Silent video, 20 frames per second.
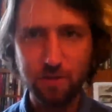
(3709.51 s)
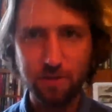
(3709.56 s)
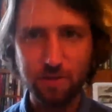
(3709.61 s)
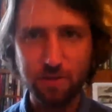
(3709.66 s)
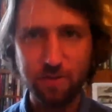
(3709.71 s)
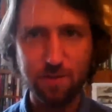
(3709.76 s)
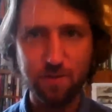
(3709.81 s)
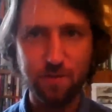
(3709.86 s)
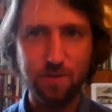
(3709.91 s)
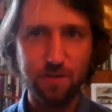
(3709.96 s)

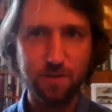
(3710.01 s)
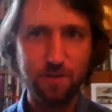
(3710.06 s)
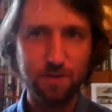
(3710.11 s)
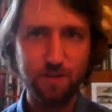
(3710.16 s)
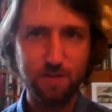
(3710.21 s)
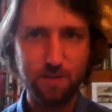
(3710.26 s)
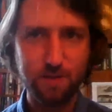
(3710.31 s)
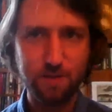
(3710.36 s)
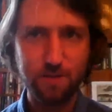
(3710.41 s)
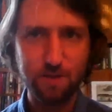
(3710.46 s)
this
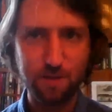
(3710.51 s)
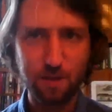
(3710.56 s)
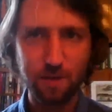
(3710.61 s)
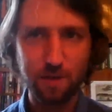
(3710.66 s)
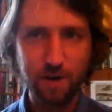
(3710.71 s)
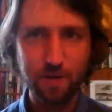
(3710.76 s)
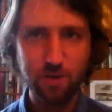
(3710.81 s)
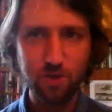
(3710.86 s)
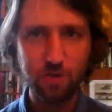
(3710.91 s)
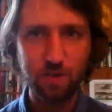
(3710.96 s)

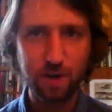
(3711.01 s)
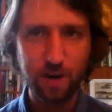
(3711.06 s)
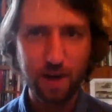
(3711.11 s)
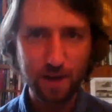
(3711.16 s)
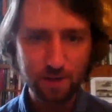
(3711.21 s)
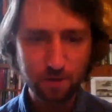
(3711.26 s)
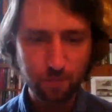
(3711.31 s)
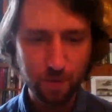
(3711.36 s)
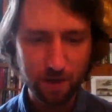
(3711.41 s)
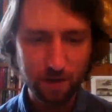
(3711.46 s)
irrational
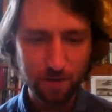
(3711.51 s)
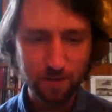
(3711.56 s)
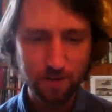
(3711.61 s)
aspect.